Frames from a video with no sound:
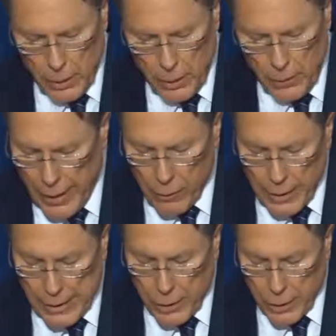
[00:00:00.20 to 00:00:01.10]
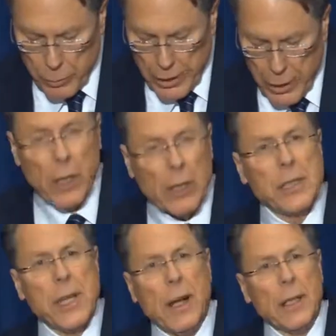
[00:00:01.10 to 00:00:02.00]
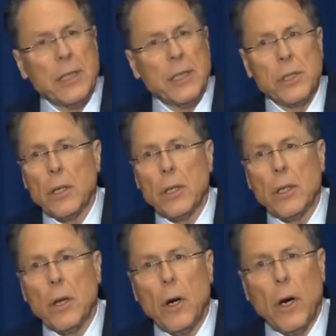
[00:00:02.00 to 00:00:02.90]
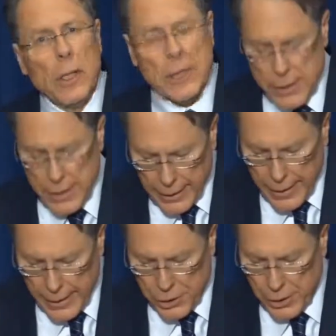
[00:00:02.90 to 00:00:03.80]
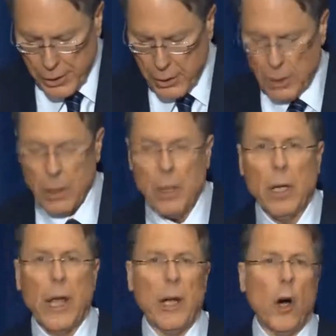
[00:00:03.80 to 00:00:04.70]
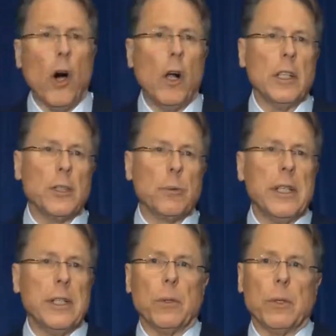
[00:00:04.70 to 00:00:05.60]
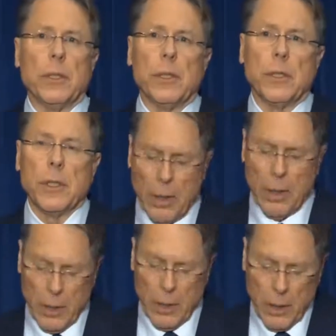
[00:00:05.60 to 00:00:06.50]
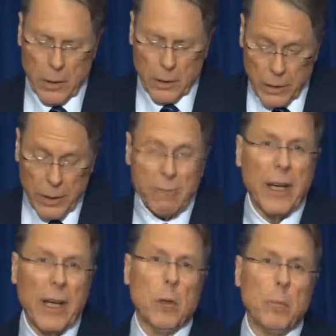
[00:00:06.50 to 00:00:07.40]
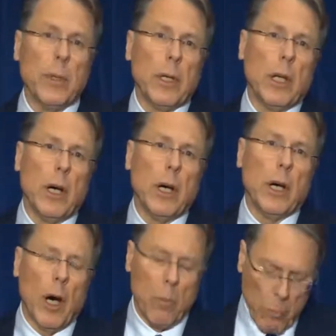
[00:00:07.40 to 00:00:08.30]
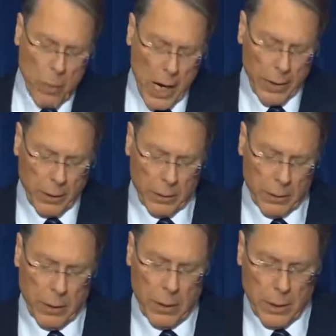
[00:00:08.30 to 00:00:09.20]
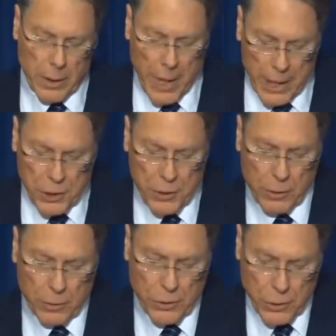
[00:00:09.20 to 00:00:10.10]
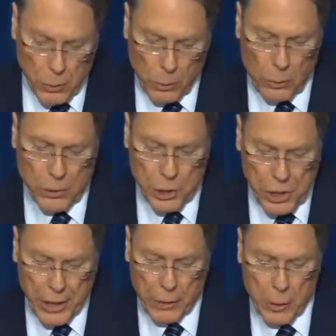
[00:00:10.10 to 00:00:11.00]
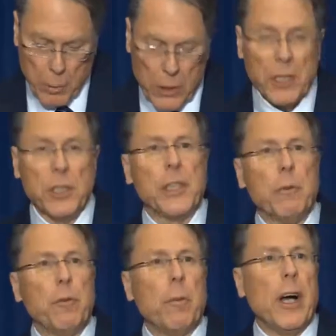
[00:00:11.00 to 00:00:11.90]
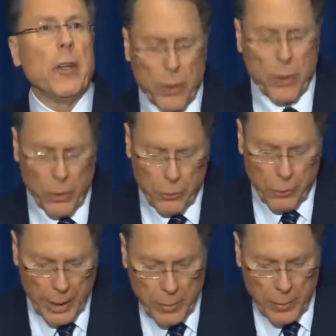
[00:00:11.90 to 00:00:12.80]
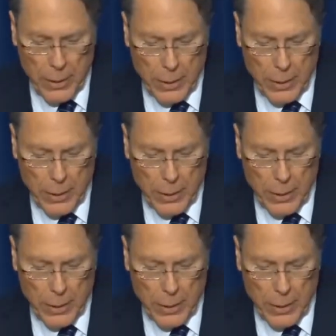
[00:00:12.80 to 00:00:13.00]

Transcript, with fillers: The NRA is going to bring all its knowledge, all its dedication, and all its resources to develop a model National School Shield Emergency Response Program